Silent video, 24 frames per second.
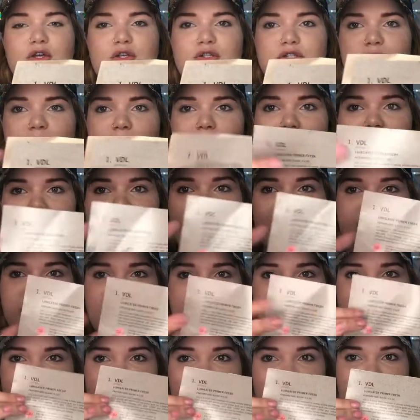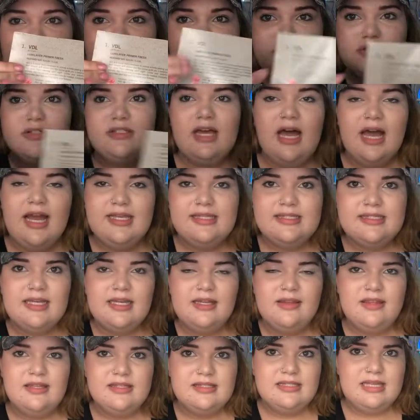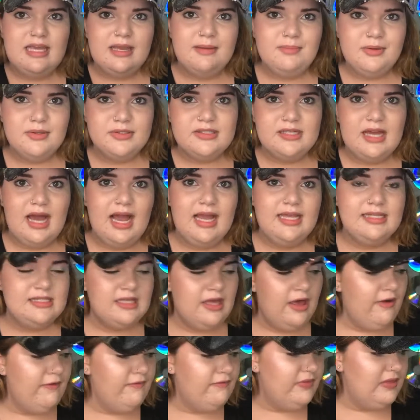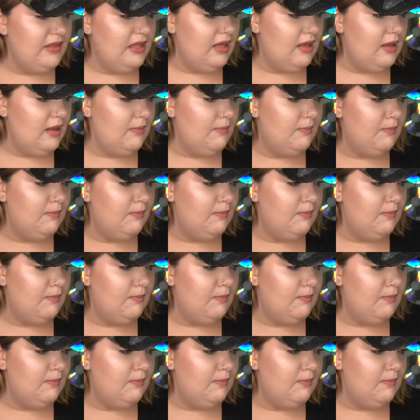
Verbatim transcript: So I got the feature size, the sample size of the